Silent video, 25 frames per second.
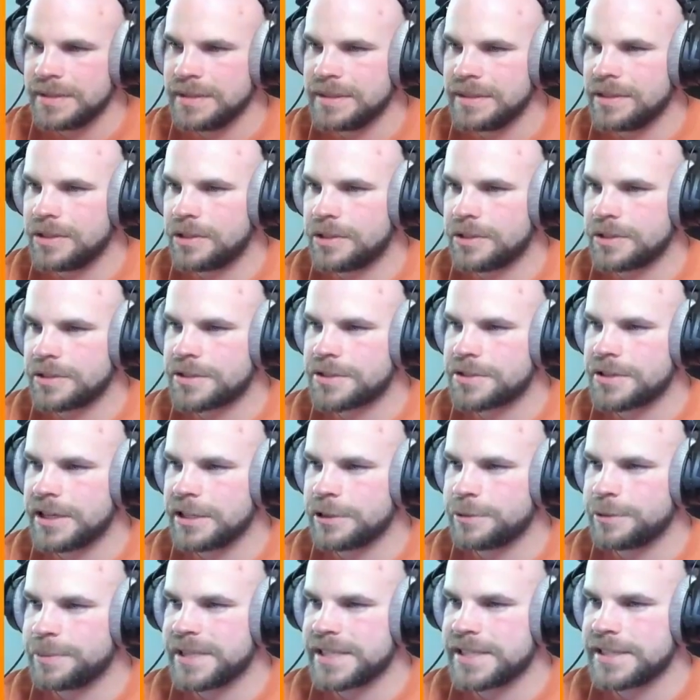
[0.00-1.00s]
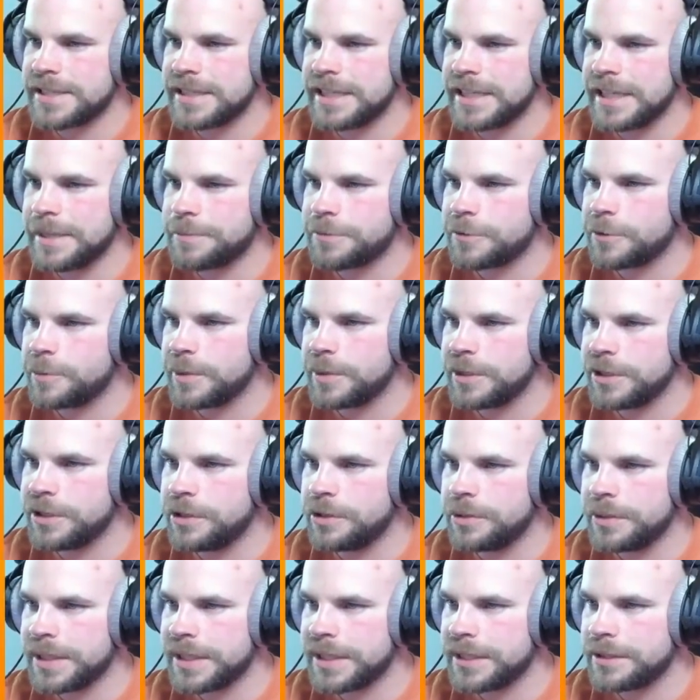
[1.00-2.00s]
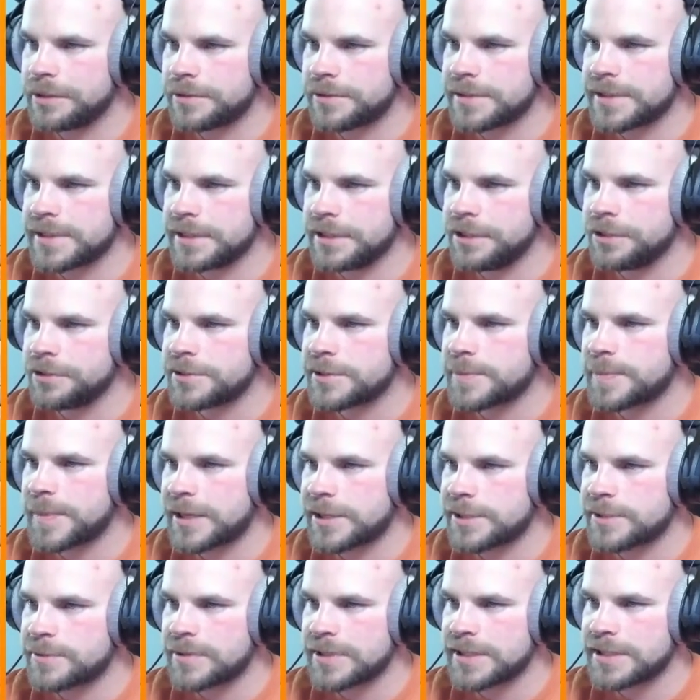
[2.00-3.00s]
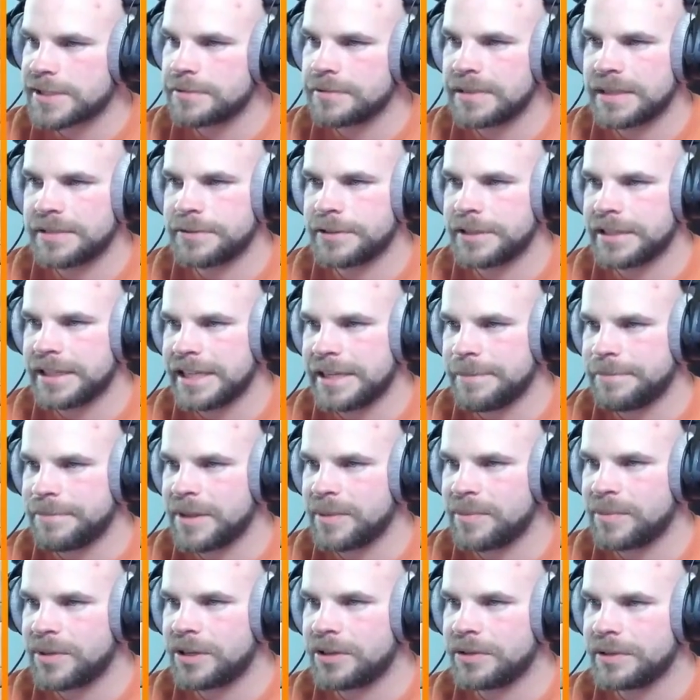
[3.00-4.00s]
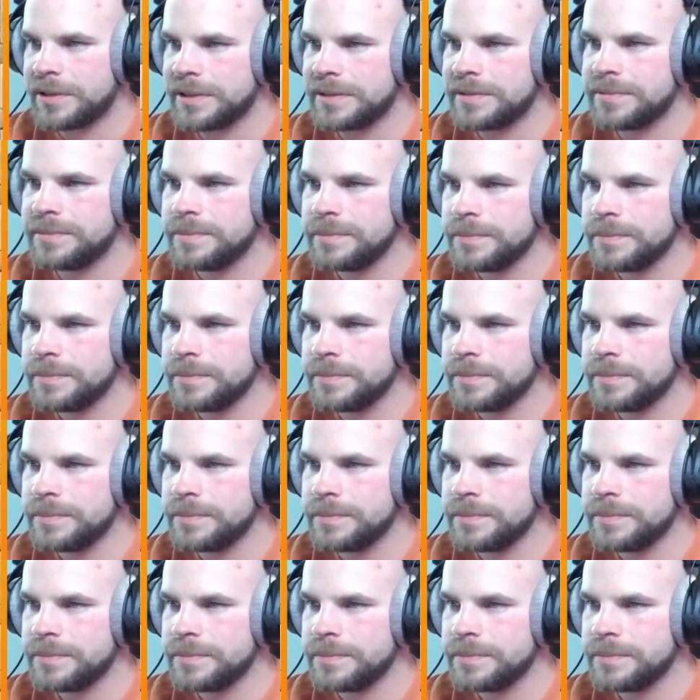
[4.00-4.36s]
Hog's trying their best to keep through, but no heals, no spells whatsoever to keep them going.